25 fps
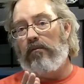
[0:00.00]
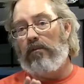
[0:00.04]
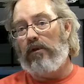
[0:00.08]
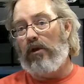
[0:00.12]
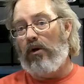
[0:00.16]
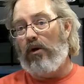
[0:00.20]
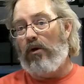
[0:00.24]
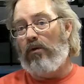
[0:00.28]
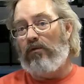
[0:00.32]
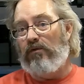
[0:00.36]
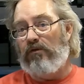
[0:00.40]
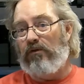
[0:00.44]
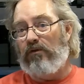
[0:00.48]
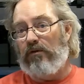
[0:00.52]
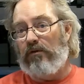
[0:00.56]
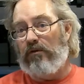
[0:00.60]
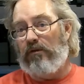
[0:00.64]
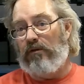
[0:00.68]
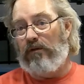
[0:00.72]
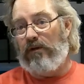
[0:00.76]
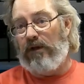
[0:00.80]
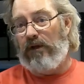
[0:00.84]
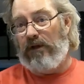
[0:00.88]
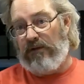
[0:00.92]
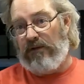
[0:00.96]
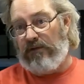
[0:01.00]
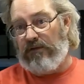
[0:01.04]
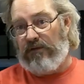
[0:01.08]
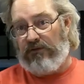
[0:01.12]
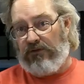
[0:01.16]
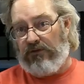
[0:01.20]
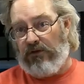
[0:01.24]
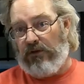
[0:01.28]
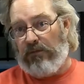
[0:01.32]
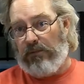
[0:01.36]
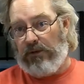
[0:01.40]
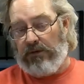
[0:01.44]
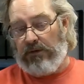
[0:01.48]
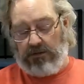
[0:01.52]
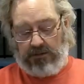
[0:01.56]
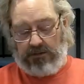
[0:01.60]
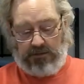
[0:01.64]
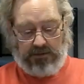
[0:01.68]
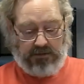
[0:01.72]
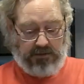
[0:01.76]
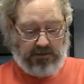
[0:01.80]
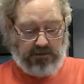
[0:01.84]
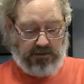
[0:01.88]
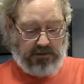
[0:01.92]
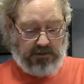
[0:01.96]
The hoser, ladies and gentlemen.
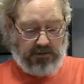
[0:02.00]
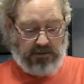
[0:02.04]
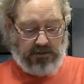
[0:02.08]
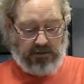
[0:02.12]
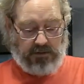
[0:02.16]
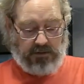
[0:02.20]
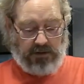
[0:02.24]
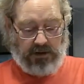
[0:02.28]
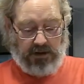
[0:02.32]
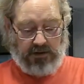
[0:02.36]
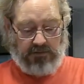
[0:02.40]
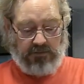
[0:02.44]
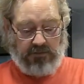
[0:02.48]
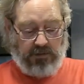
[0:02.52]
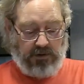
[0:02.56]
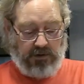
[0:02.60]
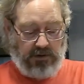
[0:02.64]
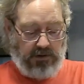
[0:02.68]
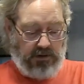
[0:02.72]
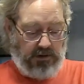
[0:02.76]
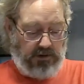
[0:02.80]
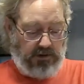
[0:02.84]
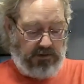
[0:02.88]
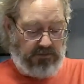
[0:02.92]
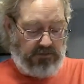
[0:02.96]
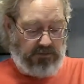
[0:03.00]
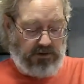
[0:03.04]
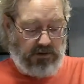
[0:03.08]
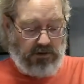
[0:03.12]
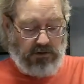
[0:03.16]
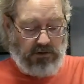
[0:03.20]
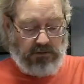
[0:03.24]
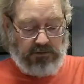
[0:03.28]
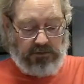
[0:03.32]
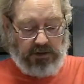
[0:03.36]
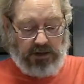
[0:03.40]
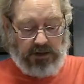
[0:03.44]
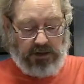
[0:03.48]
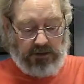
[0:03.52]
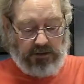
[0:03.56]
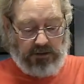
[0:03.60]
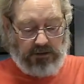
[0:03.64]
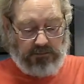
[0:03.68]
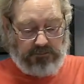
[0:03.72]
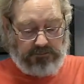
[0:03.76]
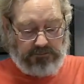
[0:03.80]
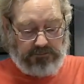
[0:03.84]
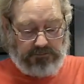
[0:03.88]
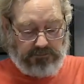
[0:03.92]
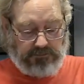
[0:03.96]
The next one is the
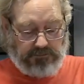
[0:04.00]
all-nighter.